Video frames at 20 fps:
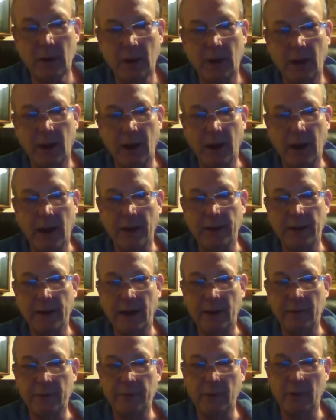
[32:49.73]
and
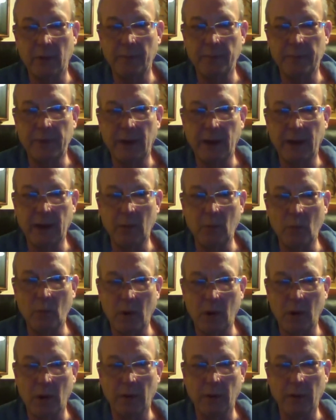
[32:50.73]
that from day
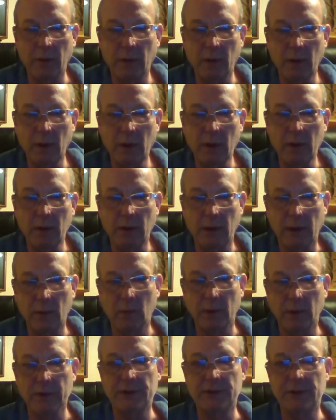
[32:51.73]
one, they
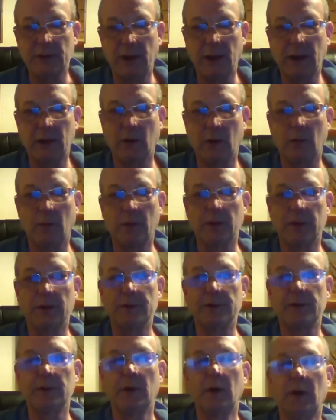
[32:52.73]
want
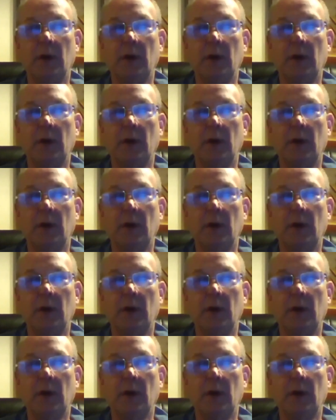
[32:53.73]
stakeholders